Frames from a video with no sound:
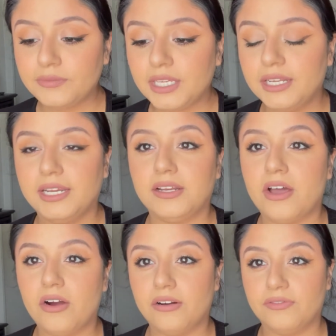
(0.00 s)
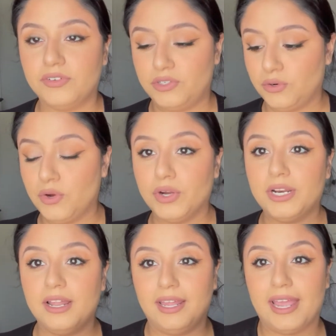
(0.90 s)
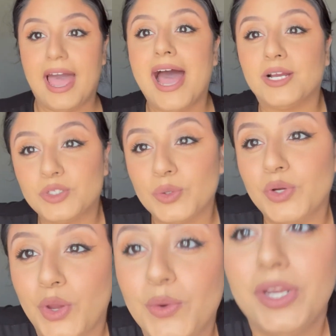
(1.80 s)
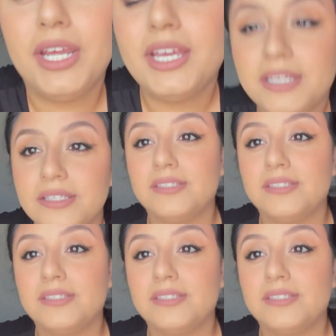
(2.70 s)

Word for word: Like not artificial coconut, like actual coconut.